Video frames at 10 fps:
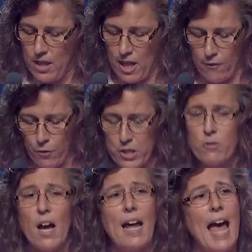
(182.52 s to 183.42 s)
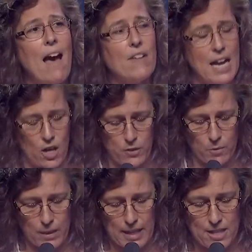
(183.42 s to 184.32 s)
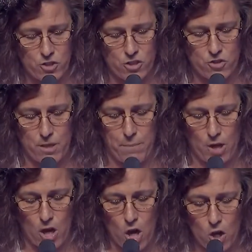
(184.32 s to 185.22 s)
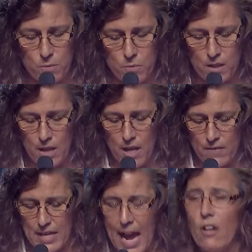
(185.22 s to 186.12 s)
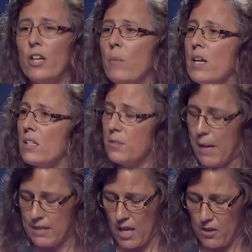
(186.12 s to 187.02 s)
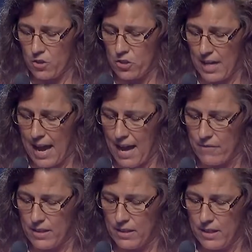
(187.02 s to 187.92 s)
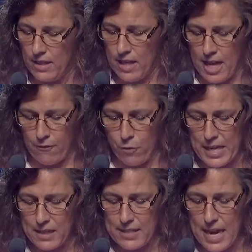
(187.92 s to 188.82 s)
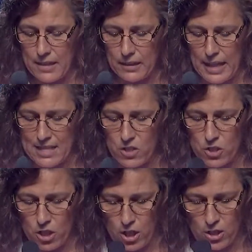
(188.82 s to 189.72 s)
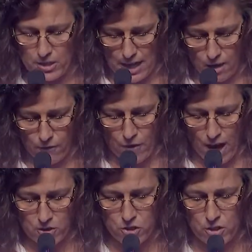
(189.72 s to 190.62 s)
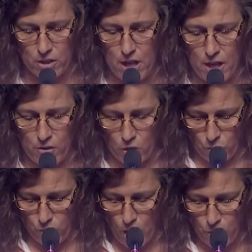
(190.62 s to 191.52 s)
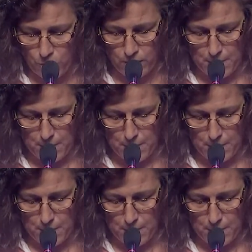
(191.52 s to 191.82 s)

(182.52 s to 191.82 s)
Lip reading: If we do not have a healthy relationship in our homes, then how can we expect others to have it? If we can take the lessons learned to help foster the growth